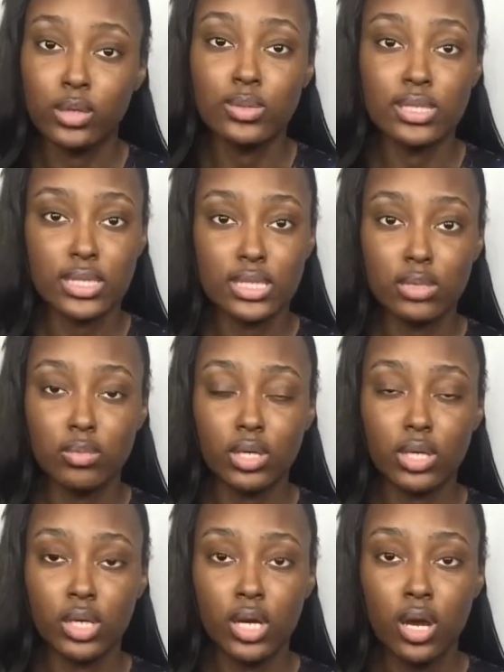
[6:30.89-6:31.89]
It was sent to
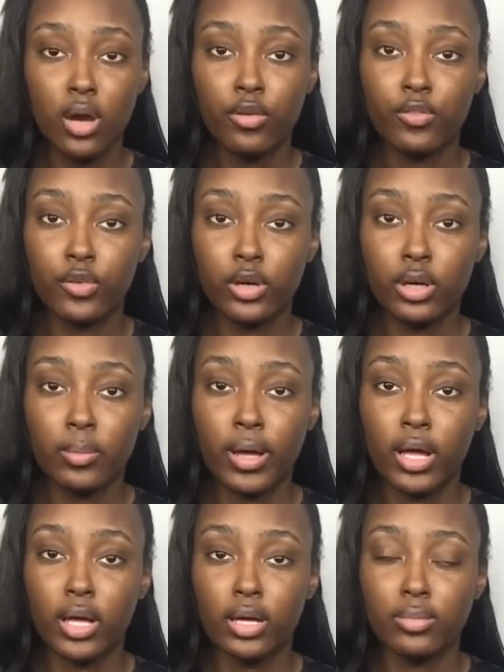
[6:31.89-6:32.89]
me from
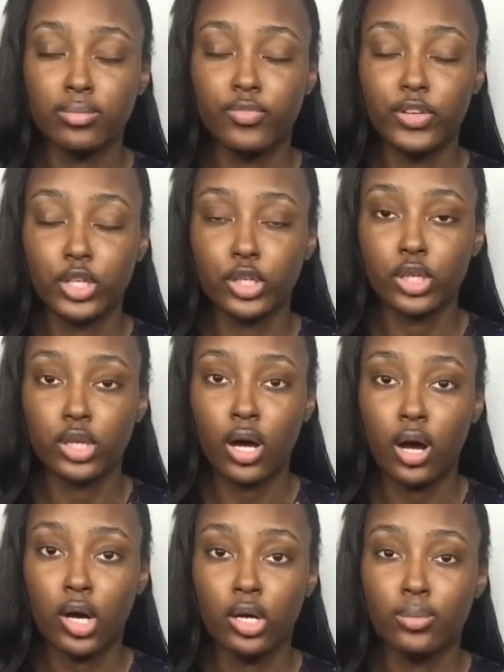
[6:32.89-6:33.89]
a vendor
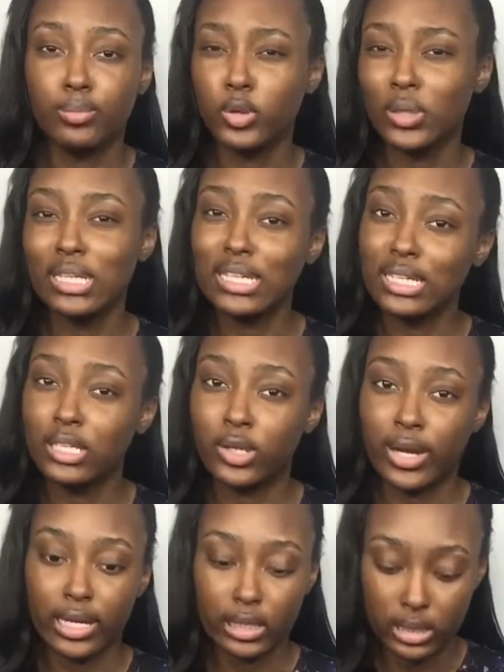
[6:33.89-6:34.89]
called Beauty Lean
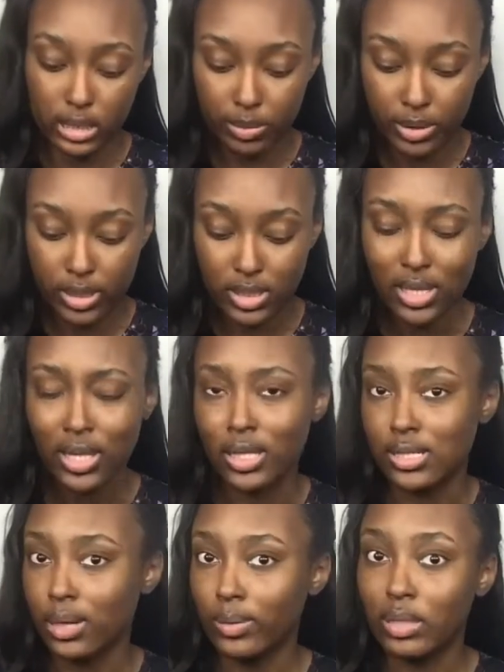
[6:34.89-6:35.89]
on AliExpress.
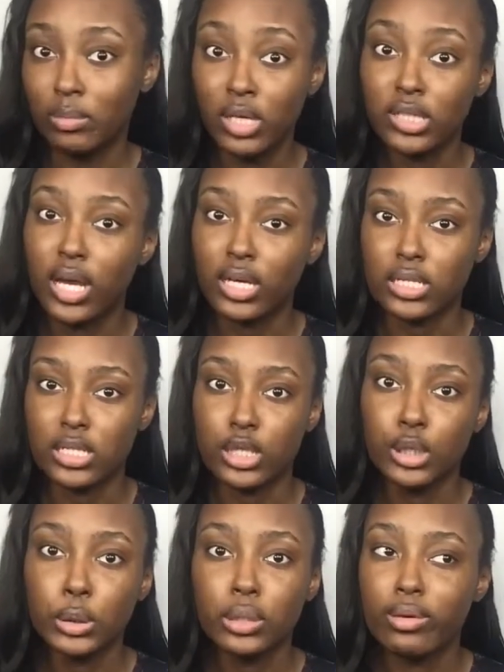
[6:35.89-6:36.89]
There's not really much I can
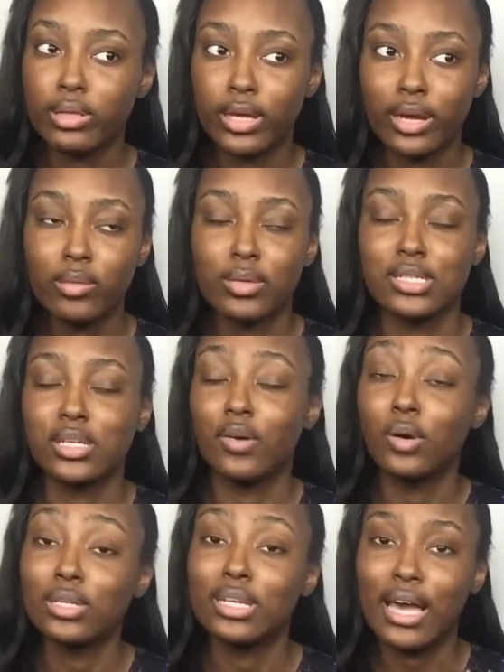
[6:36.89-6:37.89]
tell you about the hair because
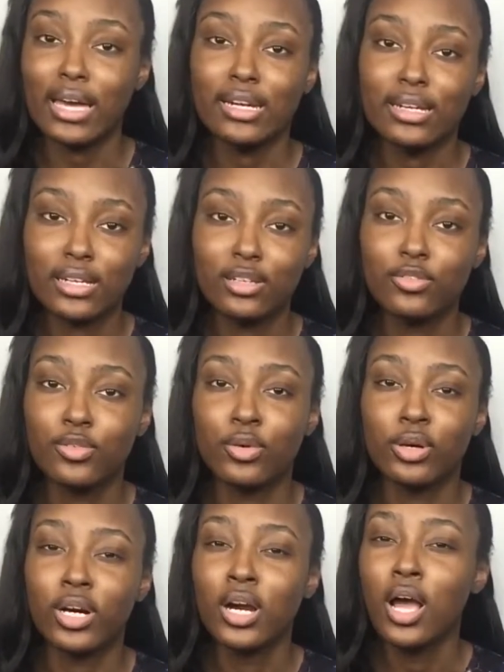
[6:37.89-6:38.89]
I've only had it in
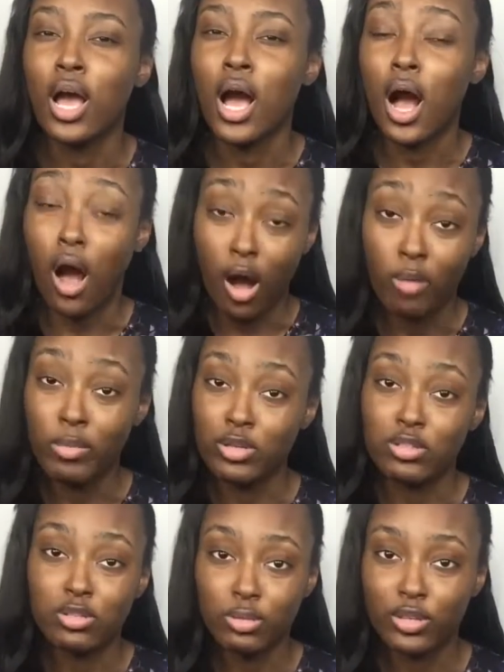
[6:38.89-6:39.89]
for
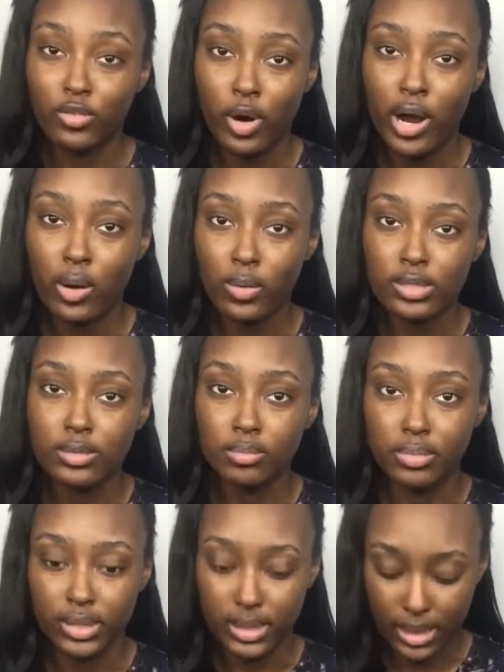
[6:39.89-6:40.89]
almost 24 hours,
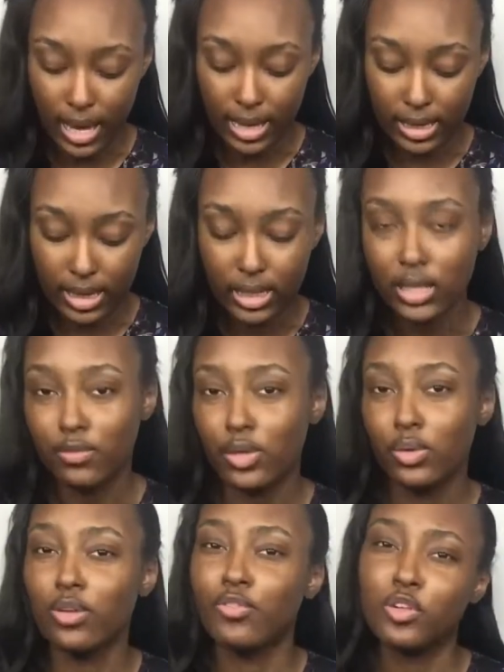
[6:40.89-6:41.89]
but I can give
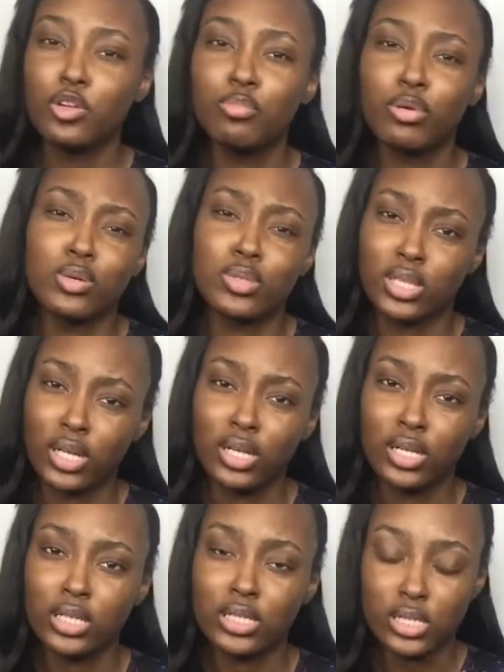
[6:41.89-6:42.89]
you a few pros and
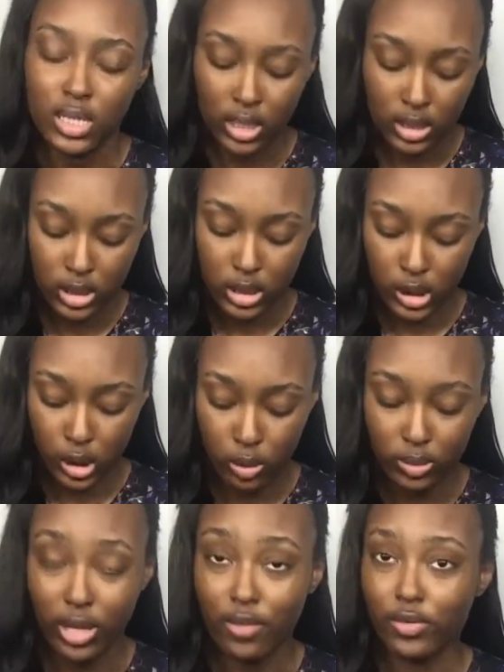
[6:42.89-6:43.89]
cons. So
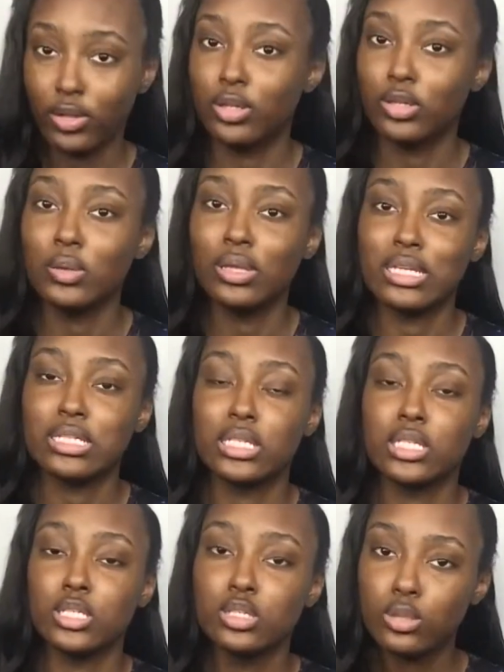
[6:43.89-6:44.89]
without further ado, let's
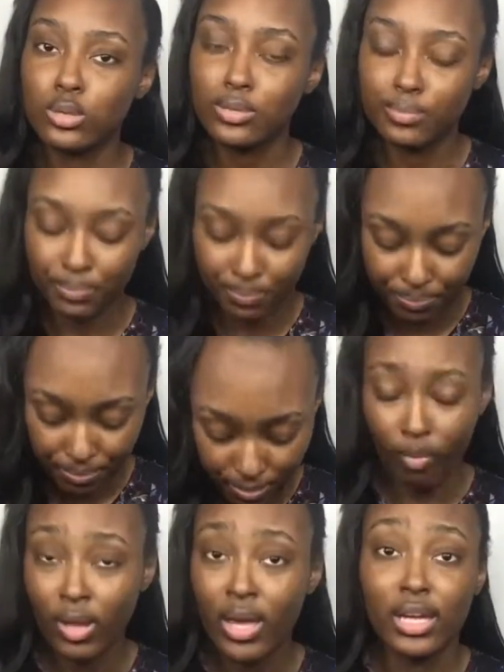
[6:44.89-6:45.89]
get into it.
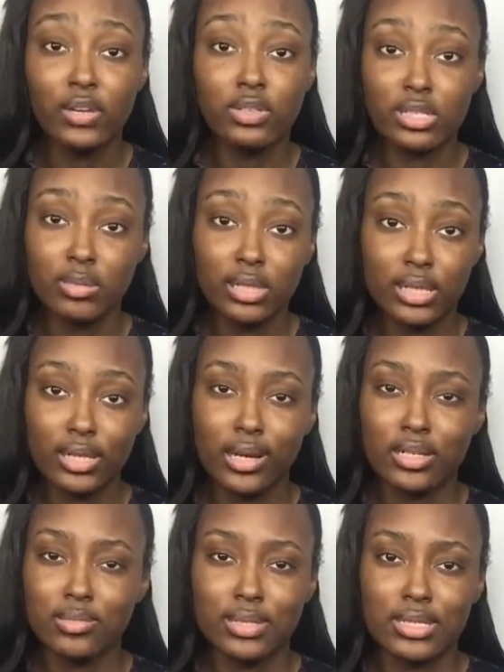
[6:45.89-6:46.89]
And if you see me looking down,
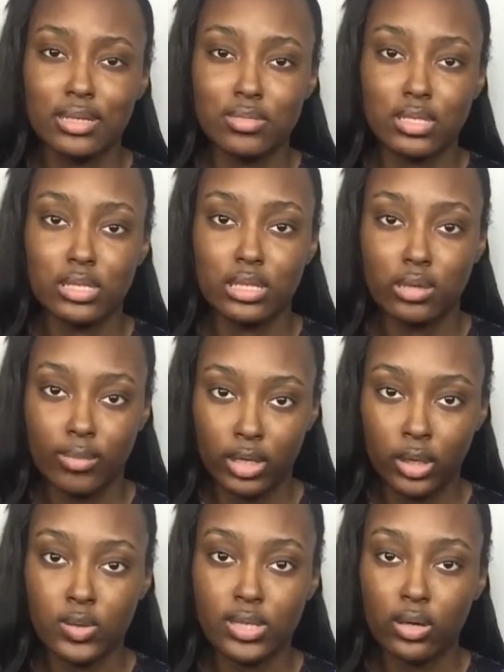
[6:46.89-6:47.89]
it's because I'm just looking at my
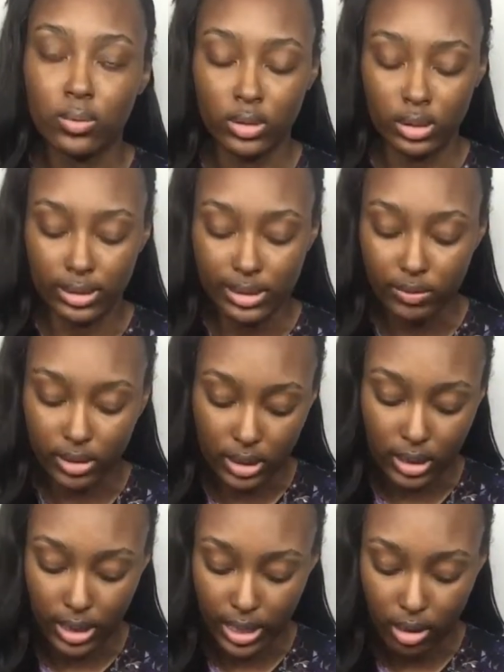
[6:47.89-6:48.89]
notes. I don't want to leave
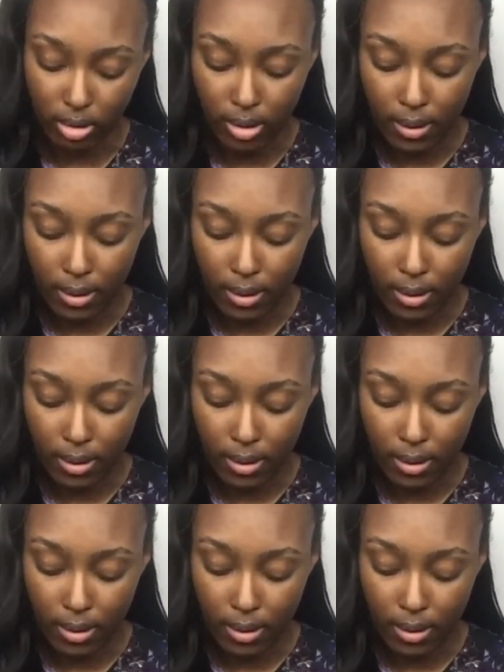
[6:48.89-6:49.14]
anything out.